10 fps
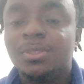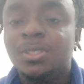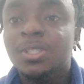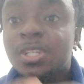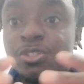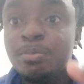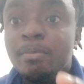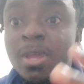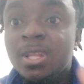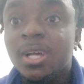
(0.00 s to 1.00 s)
Yes,
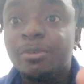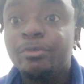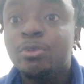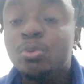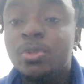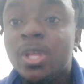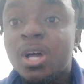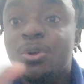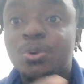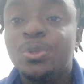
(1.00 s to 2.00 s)
men have looked
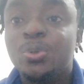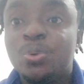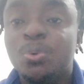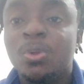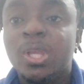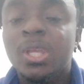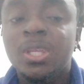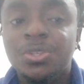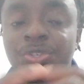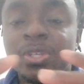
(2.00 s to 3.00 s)
down on you.
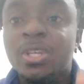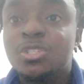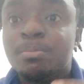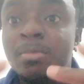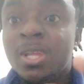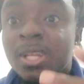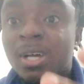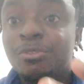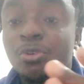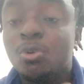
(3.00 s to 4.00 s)
Yes, men
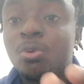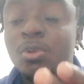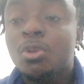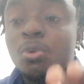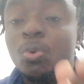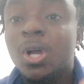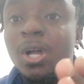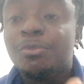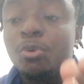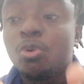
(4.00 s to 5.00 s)
have come
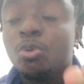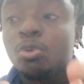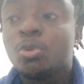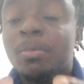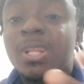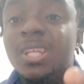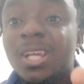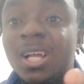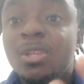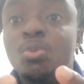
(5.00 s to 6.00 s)
have
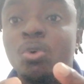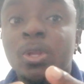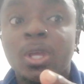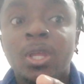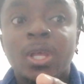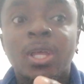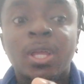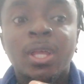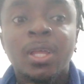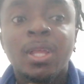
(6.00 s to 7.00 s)
automatically would uh,
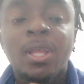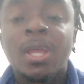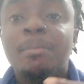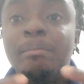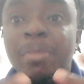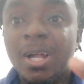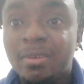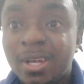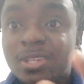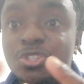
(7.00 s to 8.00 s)
uh,
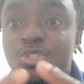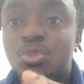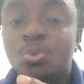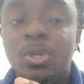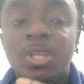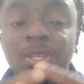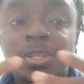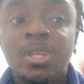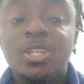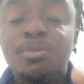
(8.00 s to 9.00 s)
embarrassed you.
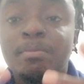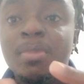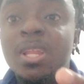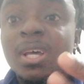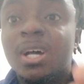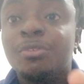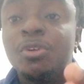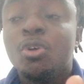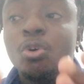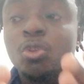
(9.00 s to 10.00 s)
Yes, men have
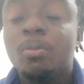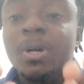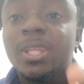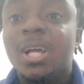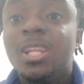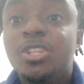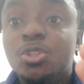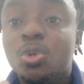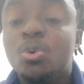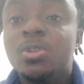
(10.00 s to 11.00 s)
automatically
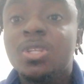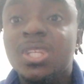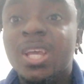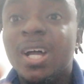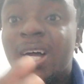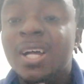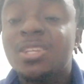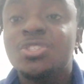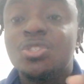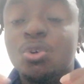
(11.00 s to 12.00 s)
turned their
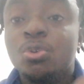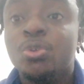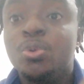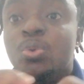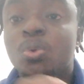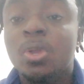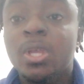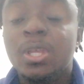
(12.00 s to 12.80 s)
eyes on you.